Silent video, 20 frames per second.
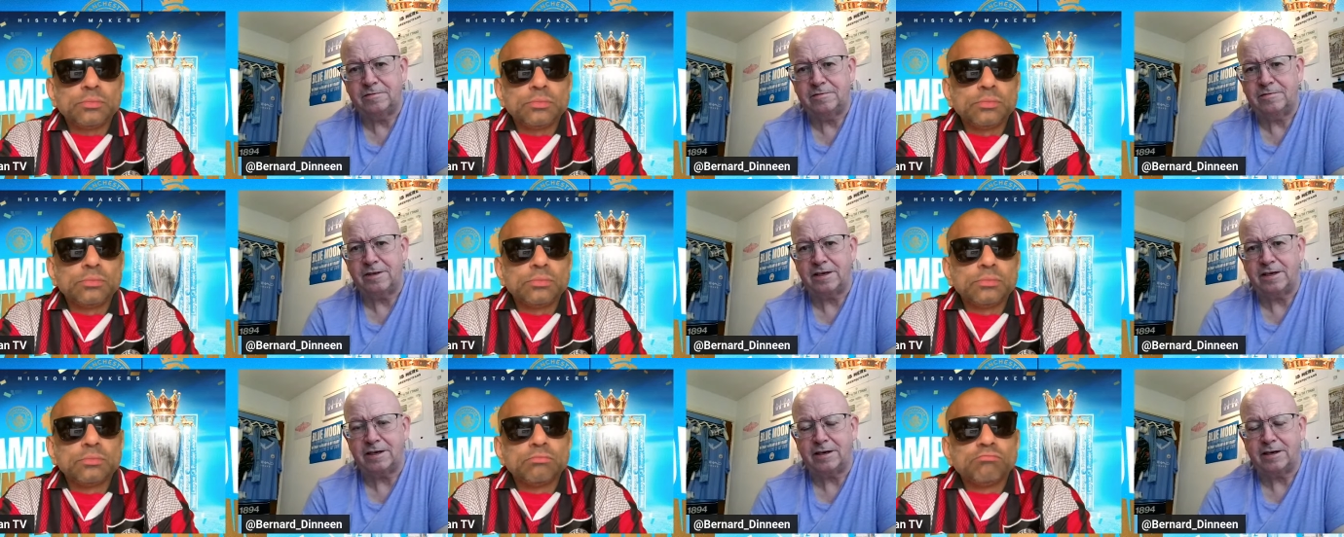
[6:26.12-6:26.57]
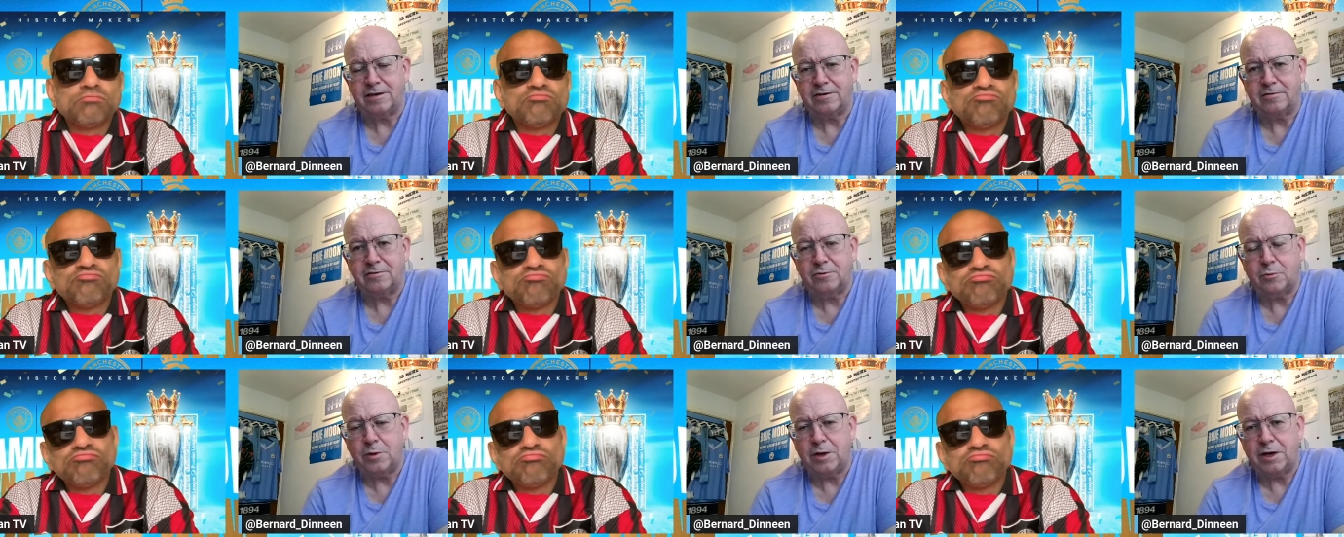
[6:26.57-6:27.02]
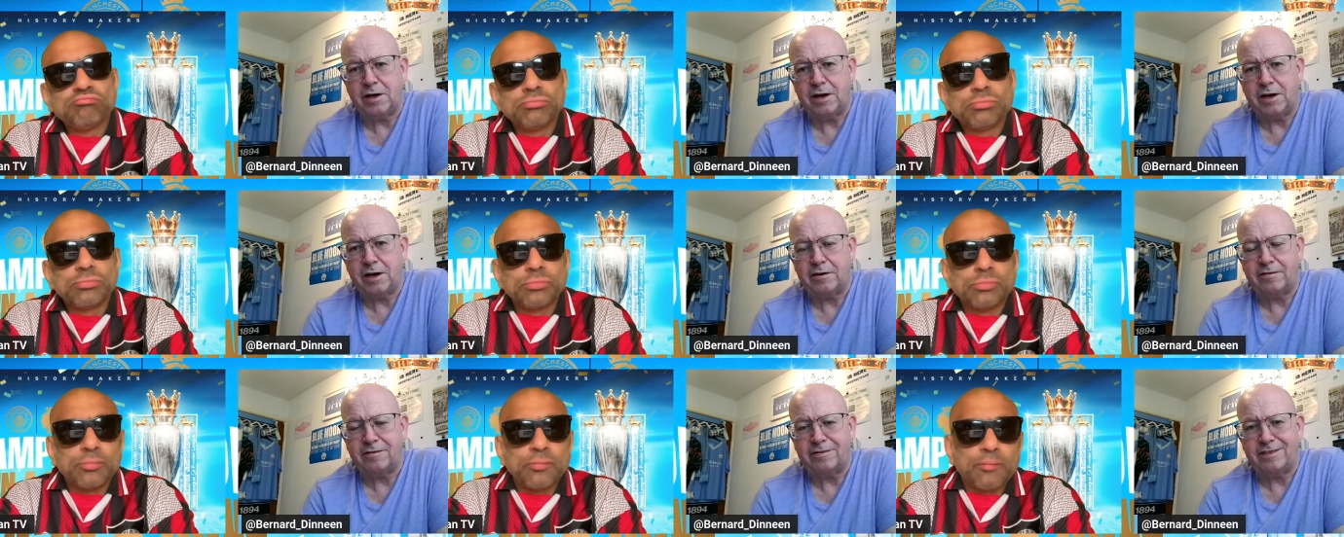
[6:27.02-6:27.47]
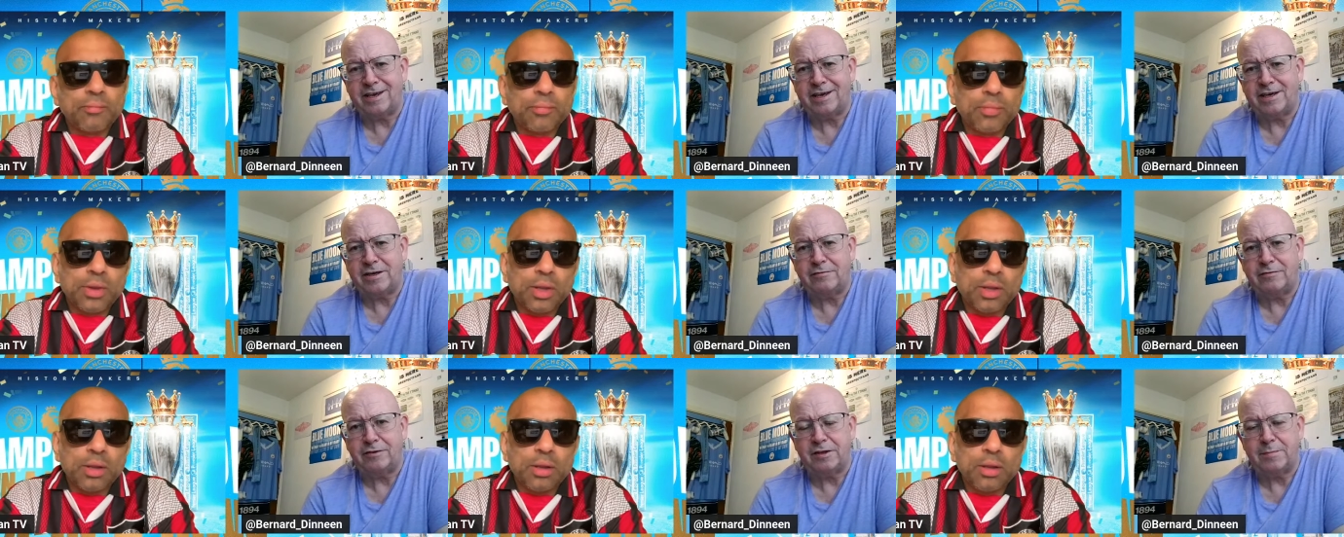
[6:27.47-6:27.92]
Speaker 1: thing I can query, I can
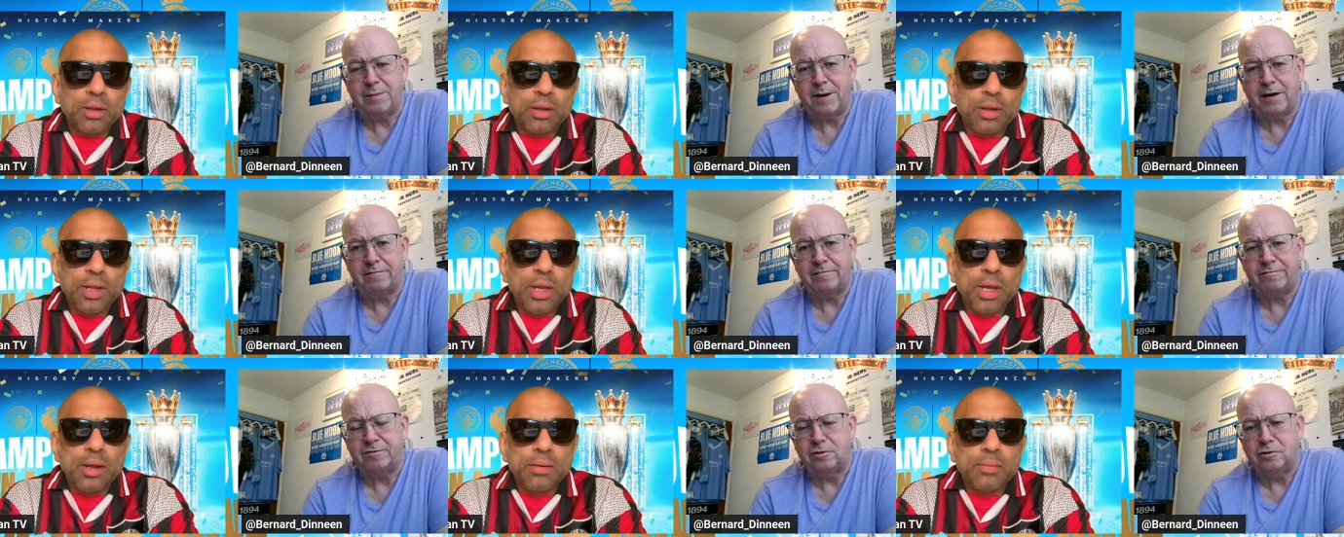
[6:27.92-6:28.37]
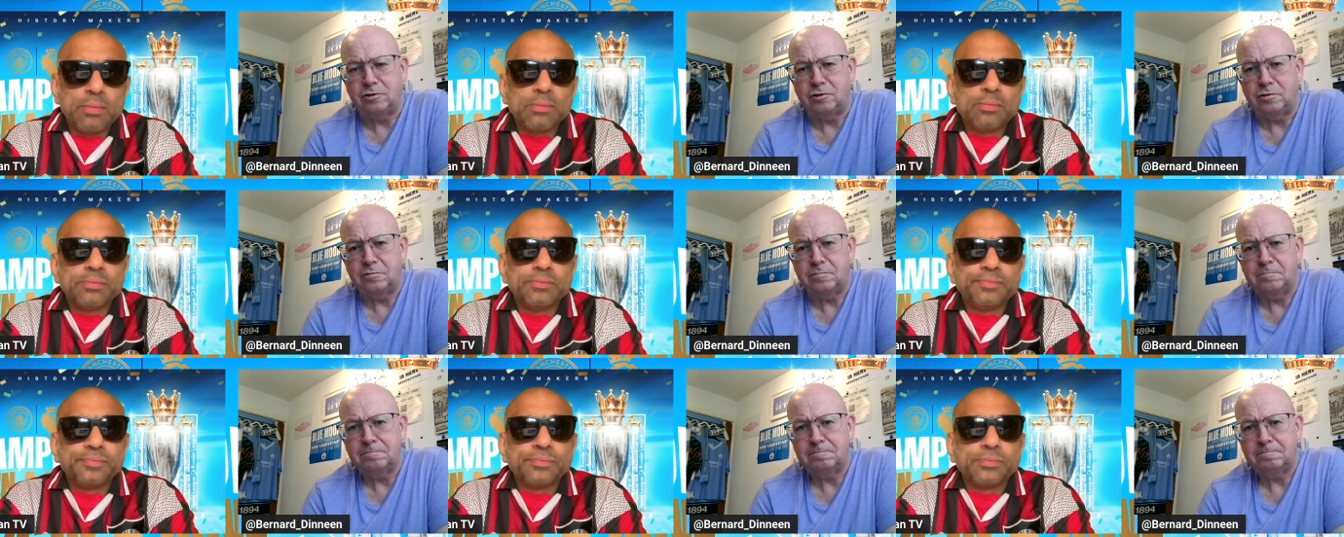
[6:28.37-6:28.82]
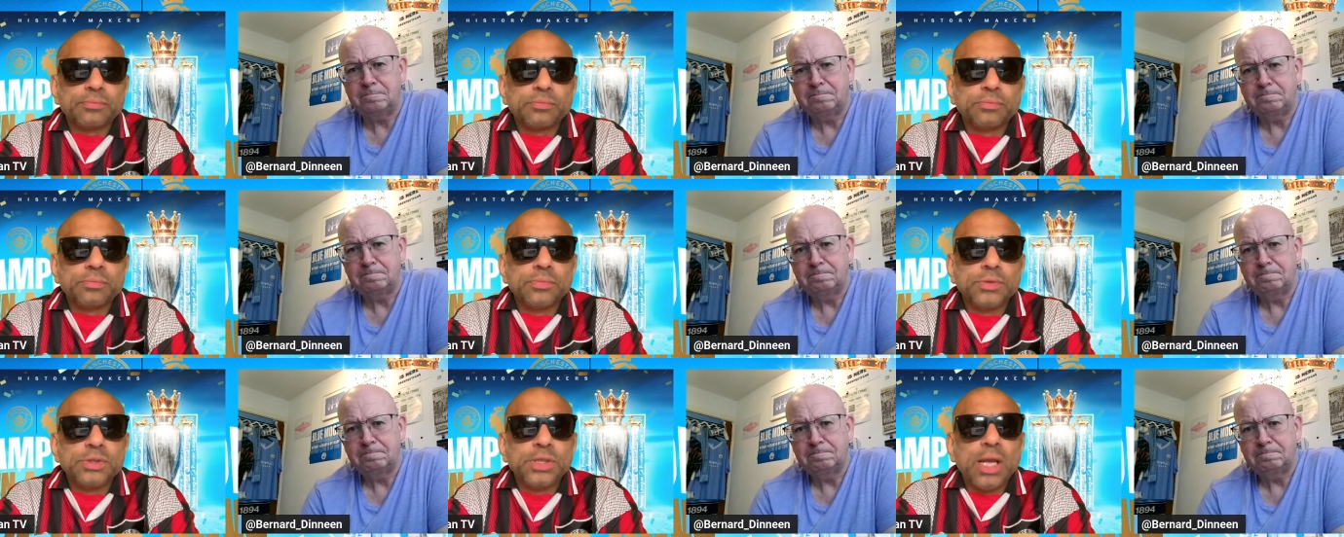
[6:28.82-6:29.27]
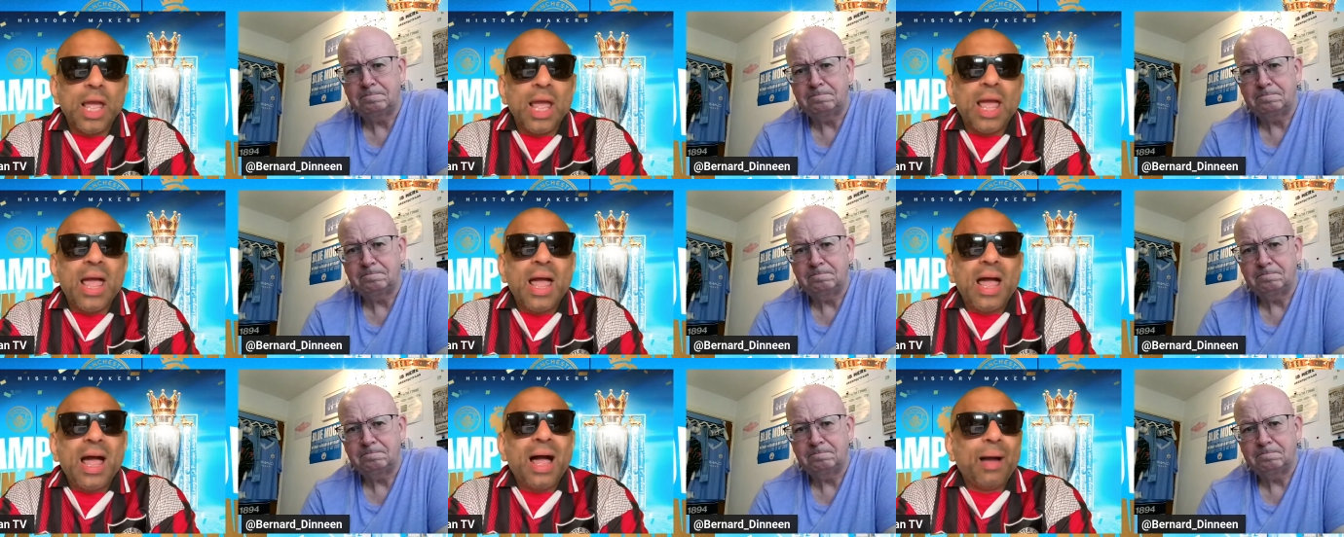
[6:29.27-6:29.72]
think of in the back four.
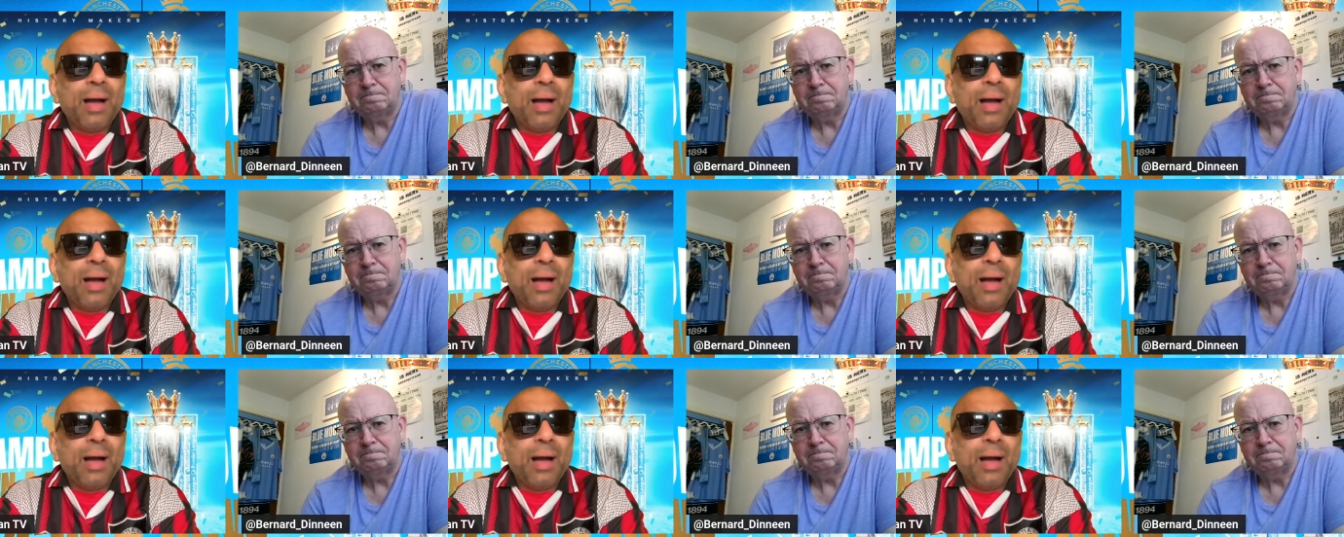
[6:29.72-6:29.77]
I